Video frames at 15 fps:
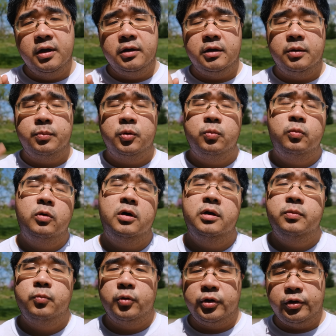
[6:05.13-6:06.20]
Number
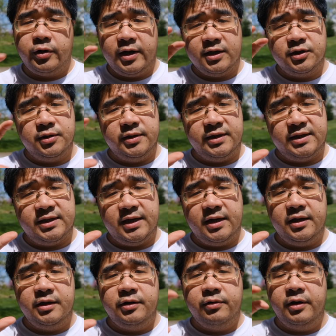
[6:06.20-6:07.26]
one, when you're actually
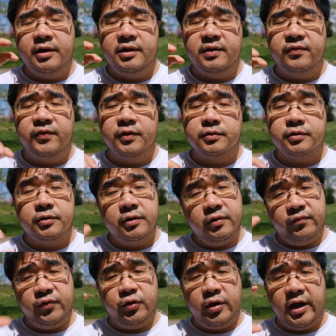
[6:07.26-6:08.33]
setting your ND filter,
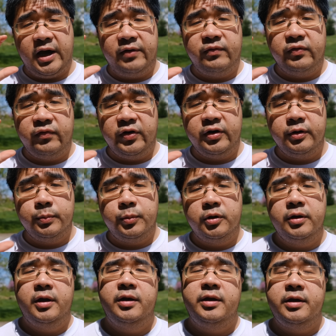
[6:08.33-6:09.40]
if you have a variable
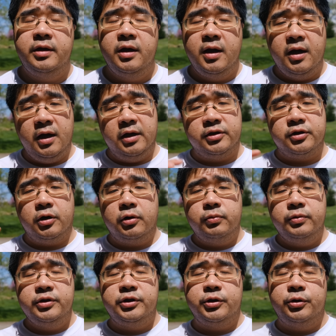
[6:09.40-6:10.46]
ND, it's
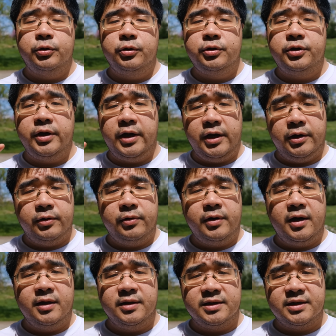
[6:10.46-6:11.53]
always good to err
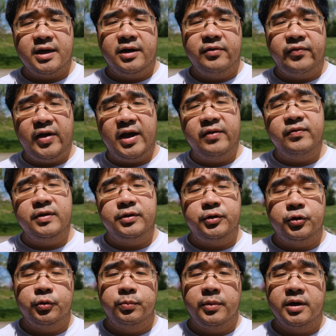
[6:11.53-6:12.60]
on the side of having
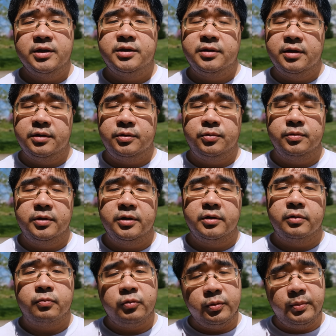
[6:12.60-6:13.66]
too much than too
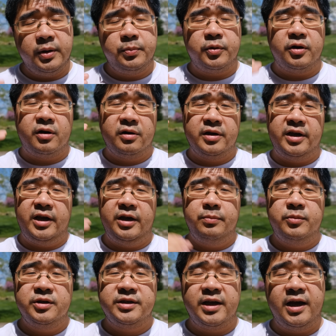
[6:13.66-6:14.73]
little. Remember, our
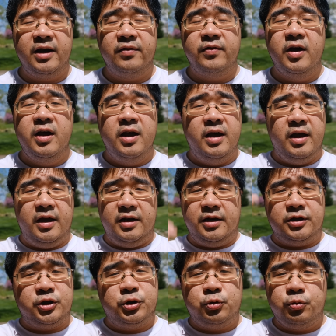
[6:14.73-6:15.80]
cameras have an
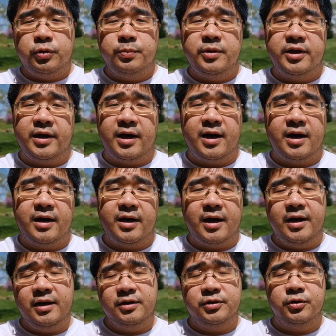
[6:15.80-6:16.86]
extremely high
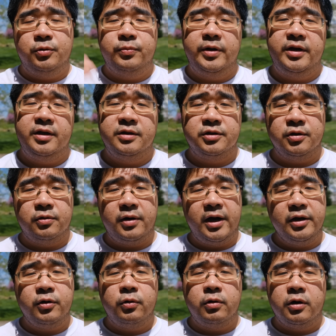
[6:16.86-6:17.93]
ISO rating, so
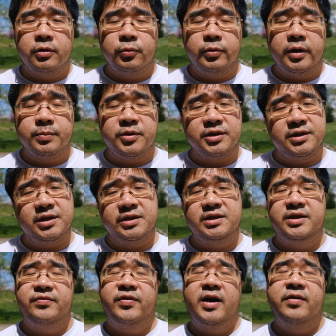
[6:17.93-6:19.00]
I go all the way up to
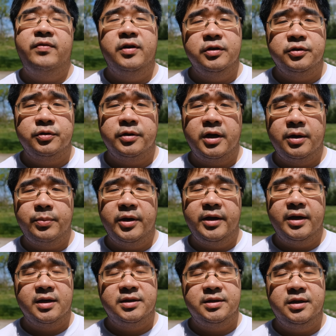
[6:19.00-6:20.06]
6500 on my
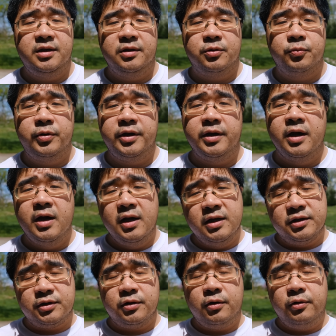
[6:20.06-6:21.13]
X-T3.
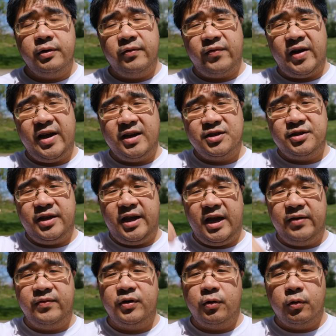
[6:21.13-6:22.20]
So if I actually
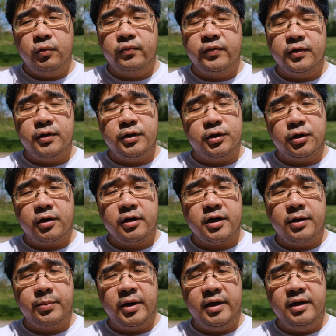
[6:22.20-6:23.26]
have it overly dark
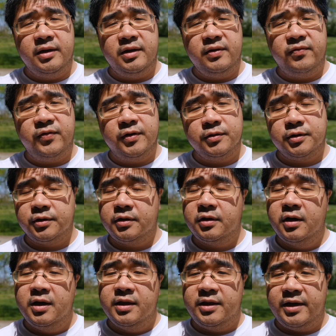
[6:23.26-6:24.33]
on my ND filter,
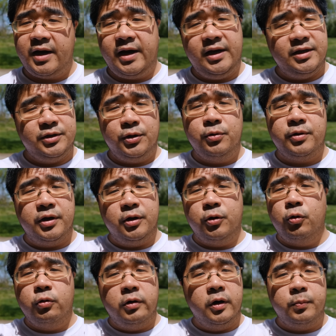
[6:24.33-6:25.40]
the ISO can
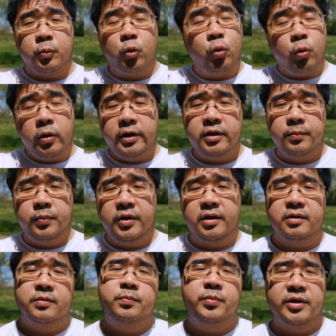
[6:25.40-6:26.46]
go up quite a
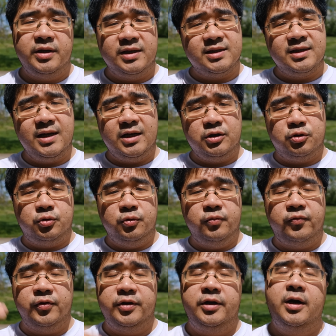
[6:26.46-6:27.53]
bit, but it's not true
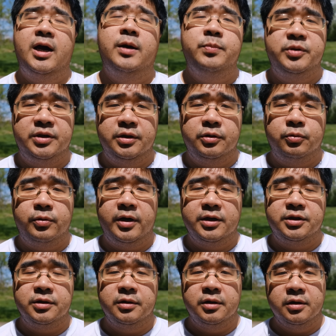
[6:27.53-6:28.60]
for the opposite
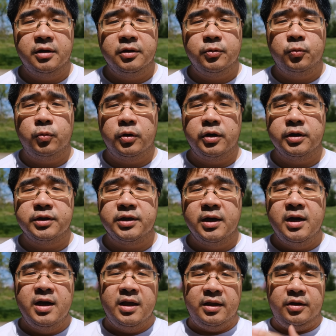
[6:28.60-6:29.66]
direction. In other words,
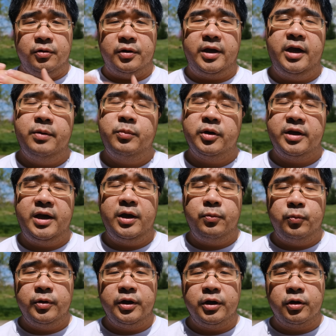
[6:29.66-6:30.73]
your camera can't
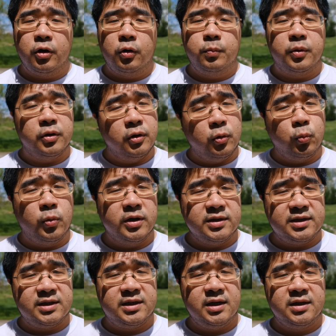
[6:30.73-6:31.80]
really go below
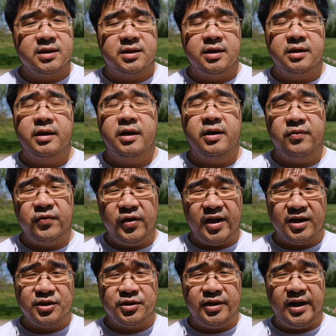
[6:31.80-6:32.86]
160, and if you
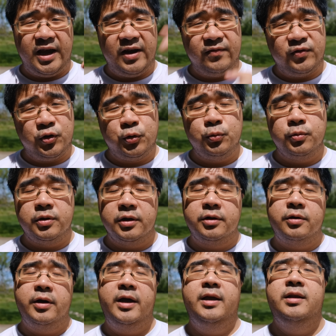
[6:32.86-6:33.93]
actually have too
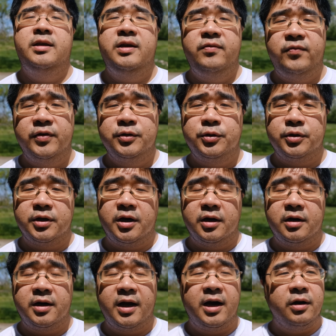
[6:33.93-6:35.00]
little ND filter to
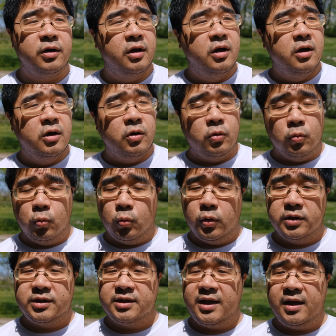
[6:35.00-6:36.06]
cut it out,
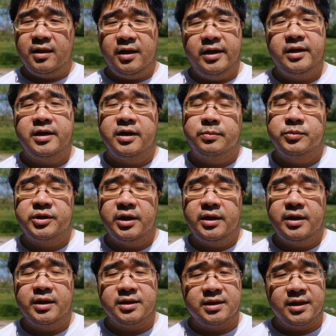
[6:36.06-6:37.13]
once that light comes
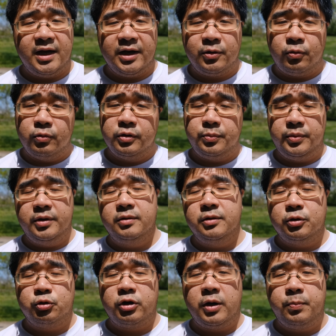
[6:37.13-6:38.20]
in, it's not going to be able to
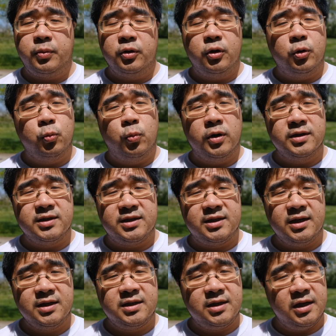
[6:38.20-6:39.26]
drop below
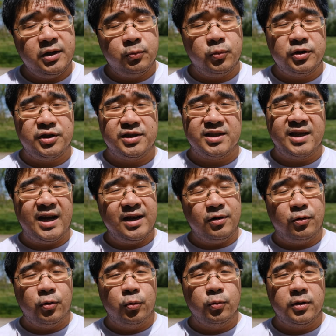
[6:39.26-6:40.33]
160, which is not a
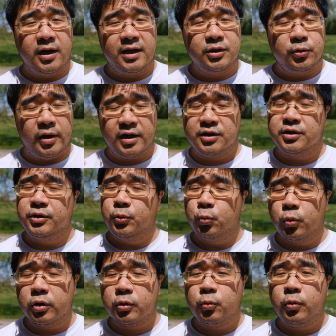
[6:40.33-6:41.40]
whole lot to actually
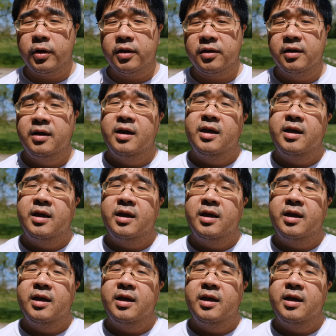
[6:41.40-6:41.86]
work with.